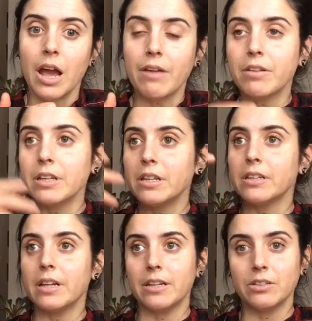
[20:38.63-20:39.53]

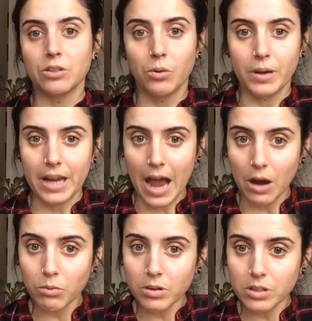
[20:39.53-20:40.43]
everything that is going
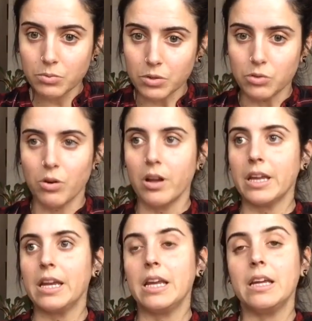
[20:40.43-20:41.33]
outwards. We're
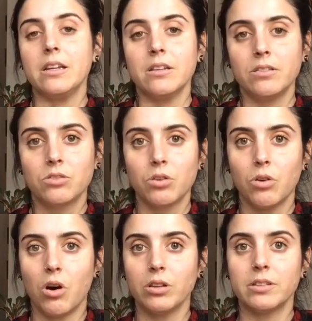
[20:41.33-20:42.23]
drawing it in.
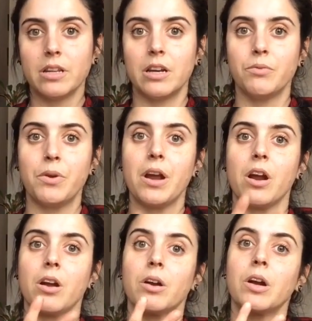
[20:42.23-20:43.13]
So all of a sudden we
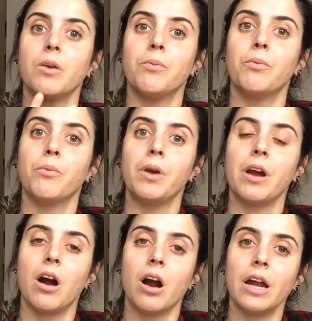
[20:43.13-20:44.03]

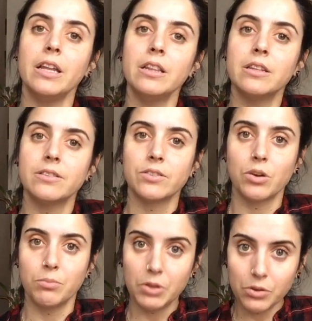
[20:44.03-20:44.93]
are in this
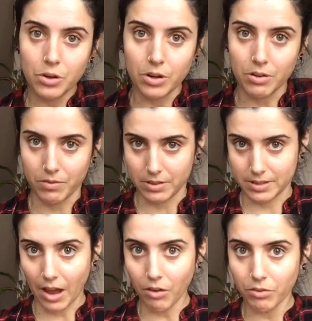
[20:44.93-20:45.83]
communion of the
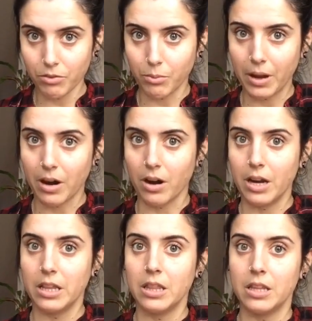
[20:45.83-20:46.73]
self. We are
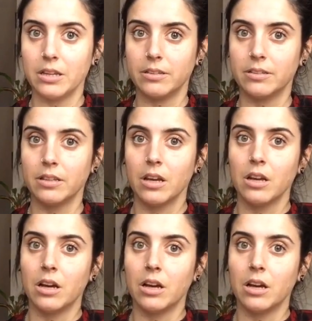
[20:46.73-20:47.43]
in this